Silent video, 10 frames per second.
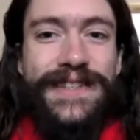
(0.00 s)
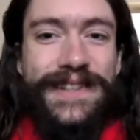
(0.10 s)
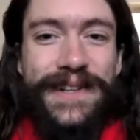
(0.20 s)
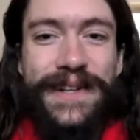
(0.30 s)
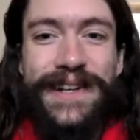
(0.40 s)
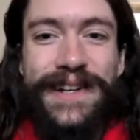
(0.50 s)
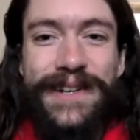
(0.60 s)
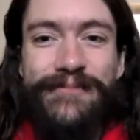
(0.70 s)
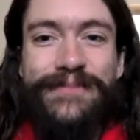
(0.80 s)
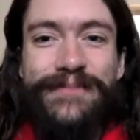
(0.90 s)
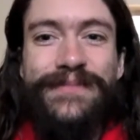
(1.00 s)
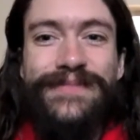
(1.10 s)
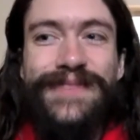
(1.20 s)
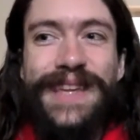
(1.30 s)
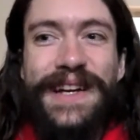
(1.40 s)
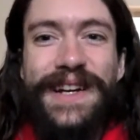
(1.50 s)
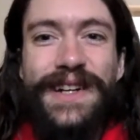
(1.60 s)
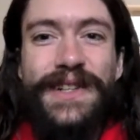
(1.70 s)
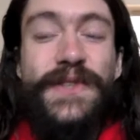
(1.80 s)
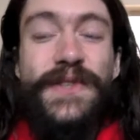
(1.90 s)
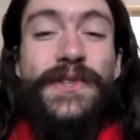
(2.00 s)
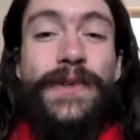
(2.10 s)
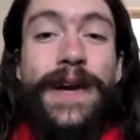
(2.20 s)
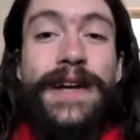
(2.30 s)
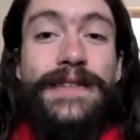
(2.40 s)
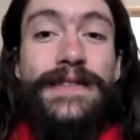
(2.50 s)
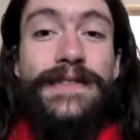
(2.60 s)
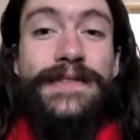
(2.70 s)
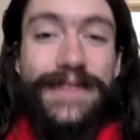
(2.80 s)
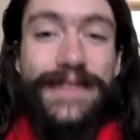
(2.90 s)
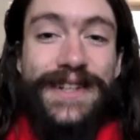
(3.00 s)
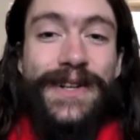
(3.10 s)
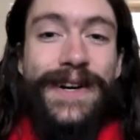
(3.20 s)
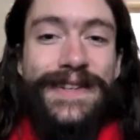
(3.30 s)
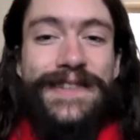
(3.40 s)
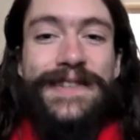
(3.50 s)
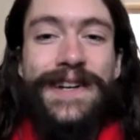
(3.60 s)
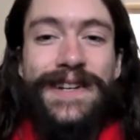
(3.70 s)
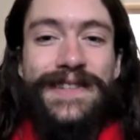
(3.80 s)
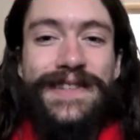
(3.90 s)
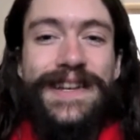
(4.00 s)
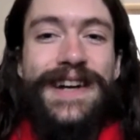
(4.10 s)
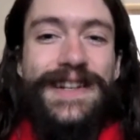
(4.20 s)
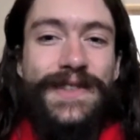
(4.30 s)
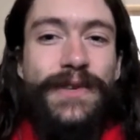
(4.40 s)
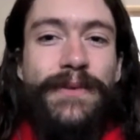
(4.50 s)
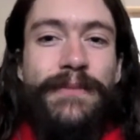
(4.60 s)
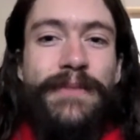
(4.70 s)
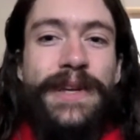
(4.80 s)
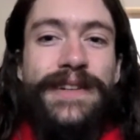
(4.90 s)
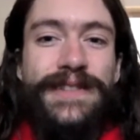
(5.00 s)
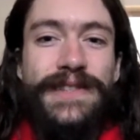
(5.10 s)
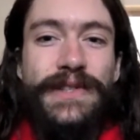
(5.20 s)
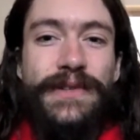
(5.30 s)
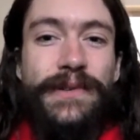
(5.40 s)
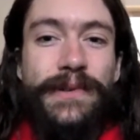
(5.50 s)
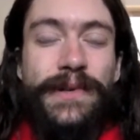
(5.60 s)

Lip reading: Like stress causes us as human beings to